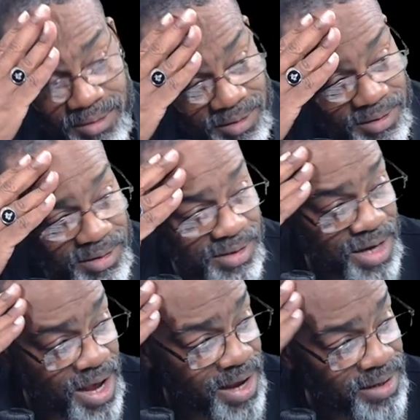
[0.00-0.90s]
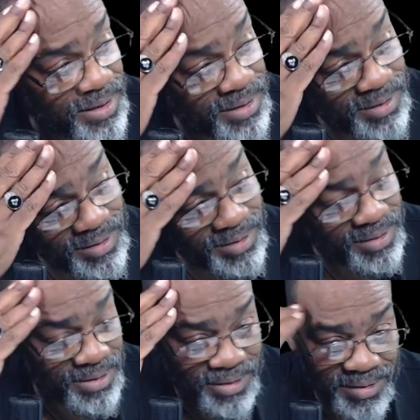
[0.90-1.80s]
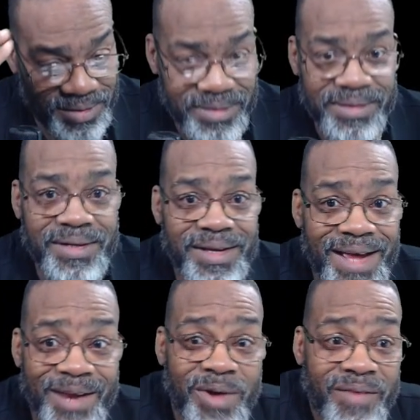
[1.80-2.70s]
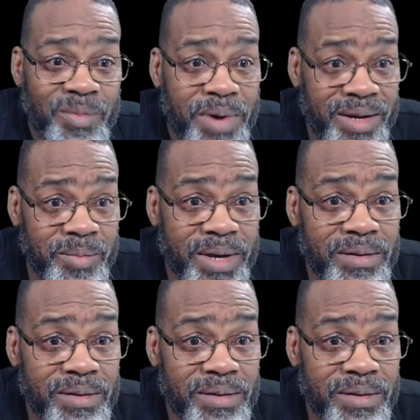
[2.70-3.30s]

Sigh. I don't have a potty mouth.